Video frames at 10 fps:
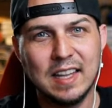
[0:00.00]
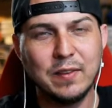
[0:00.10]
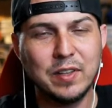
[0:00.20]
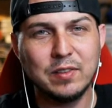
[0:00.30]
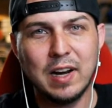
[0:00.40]

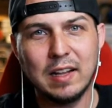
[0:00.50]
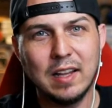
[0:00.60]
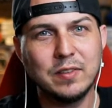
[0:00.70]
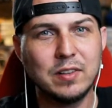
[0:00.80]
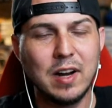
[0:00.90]
left and right,
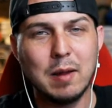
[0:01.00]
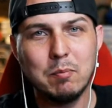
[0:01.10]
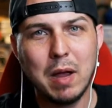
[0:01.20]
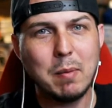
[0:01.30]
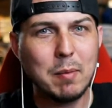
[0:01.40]

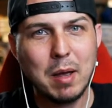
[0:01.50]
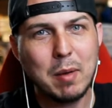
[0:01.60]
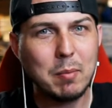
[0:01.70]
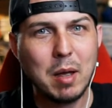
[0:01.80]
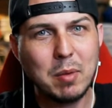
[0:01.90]
bow, bow, bow,
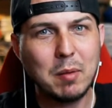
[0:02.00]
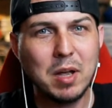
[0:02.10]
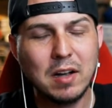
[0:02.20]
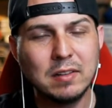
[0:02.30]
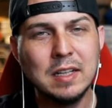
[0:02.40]
bow, bow, bow,
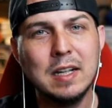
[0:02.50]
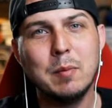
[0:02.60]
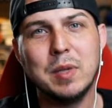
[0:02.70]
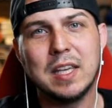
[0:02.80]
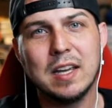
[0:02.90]
bow.
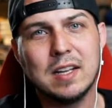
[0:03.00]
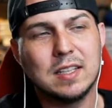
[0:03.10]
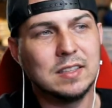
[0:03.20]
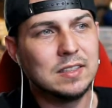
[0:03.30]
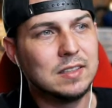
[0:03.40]

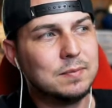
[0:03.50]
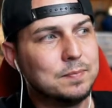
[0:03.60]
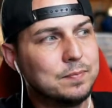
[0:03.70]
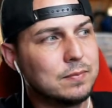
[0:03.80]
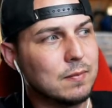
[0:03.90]
Because
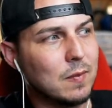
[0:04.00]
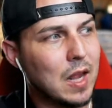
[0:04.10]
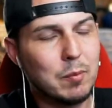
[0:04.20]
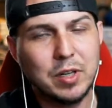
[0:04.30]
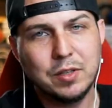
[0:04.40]

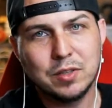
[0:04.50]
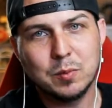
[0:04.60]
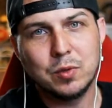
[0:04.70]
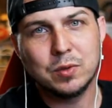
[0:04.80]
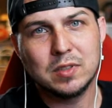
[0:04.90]
I'm going to do some
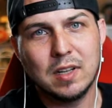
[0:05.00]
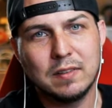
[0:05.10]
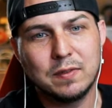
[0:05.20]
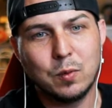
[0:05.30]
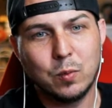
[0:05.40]
cool
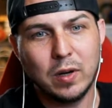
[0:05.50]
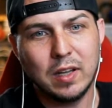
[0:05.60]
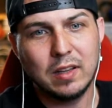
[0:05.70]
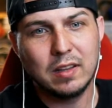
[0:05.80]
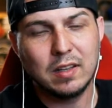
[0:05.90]
stuff
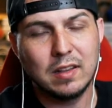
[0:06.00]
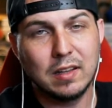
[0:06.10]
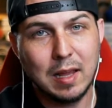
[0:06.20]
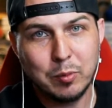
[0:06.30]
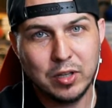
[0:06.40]
with the
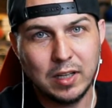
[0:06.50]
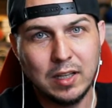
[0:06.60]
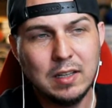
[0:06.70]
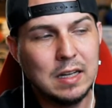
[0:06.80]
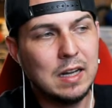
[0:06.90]

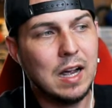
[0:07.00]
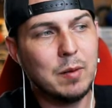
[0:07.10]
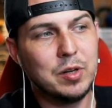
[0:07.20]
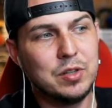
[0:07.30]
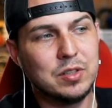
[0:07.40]
Lamborghini. I'm
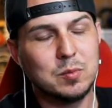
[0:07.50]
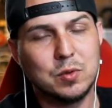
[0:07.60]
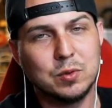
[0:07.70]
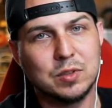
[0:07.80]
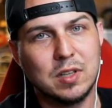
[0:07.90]
going to do some
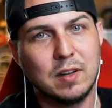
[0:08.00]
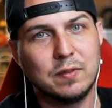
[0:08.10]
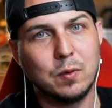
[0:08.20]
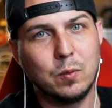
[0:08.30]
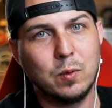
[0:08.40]
cool
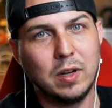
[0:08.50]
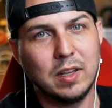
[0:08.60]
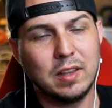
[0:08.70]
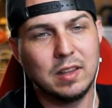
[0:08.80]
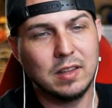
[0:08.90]
stuff
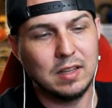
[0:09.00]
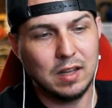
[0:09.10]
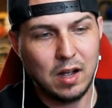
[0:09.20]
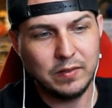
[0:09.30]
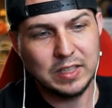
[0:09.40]
with
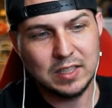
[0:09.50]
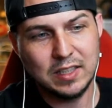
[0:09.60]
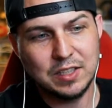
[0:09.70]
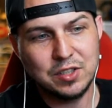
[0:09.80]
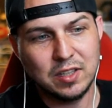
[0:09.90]
obviously
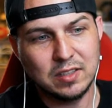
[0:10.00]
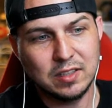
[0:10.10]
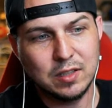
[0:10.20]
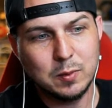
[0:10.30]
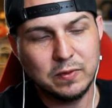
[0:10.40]
these
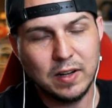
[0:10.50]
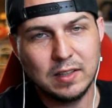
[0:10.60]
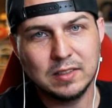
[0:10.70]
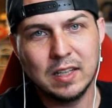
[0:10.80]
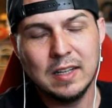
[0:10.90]
Genesis Coupe
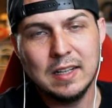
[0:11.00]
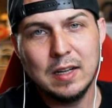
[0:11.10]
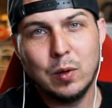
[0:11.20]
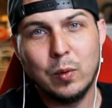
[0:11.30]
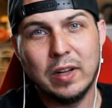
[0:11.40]
files,
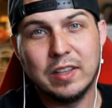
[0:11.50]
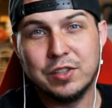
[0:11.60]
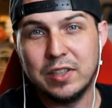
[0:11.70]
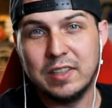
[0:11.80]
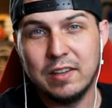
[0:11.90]
with the
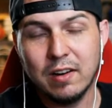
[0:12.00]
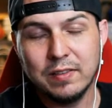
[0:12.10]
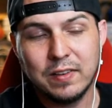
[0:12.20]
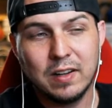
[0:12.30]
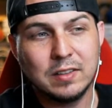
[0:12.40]
GTR
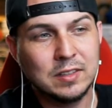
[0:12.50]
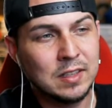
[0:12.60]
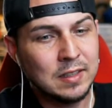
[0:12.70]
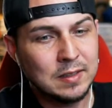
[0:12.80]
files.